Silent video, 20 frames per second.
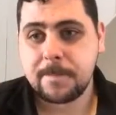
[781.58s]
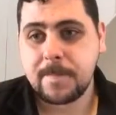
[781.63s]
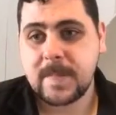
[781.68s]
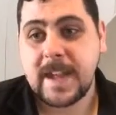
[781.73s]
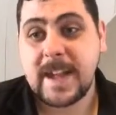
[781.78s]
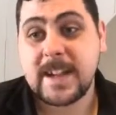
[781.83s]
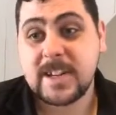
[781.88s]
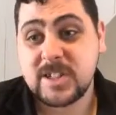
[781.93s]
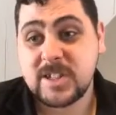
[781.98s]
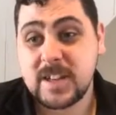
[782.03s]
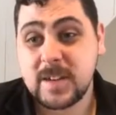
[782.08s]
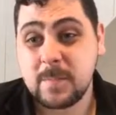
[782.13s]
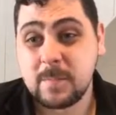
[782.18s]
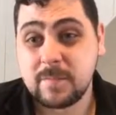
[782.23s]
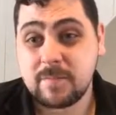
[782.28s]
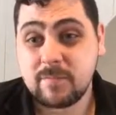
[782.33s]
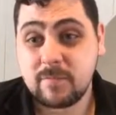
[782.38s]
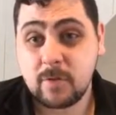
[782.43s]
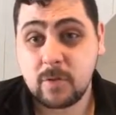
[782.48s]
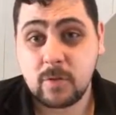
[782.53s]
actually
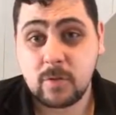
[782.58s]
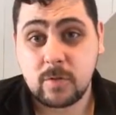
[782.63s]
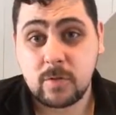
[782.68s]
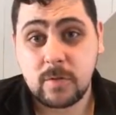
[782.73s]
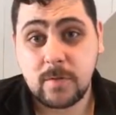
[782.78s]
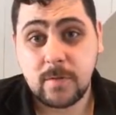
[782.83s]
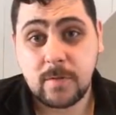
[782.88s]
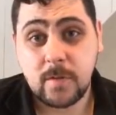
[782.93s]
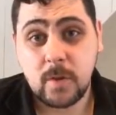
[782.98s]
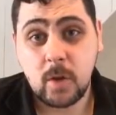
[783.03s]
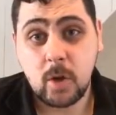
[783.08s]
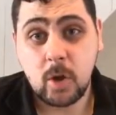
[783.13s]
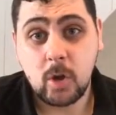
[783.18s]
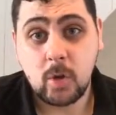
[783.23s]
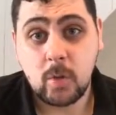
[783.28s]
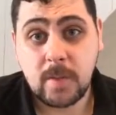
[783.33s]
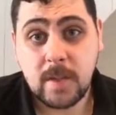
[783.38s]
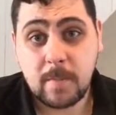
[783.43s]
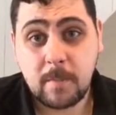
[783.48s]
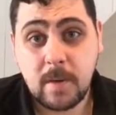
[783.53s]
improve
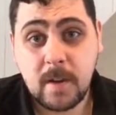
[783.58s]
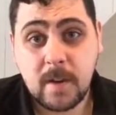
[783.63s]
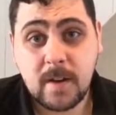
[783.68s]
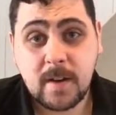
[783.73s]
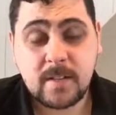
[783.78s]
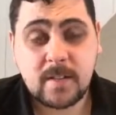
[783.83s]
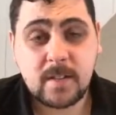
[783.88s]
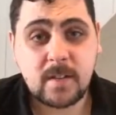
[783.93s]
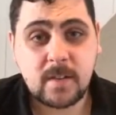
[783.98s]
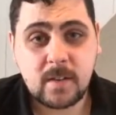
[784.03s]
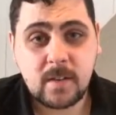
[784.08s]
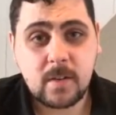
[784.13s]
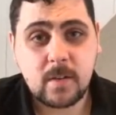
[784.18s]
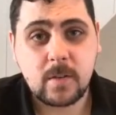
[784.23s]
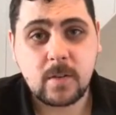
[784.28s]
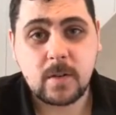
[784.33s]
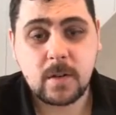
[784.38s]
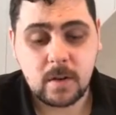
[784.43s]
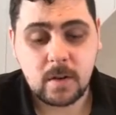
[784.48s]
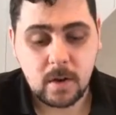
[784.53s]
who they're marketing to.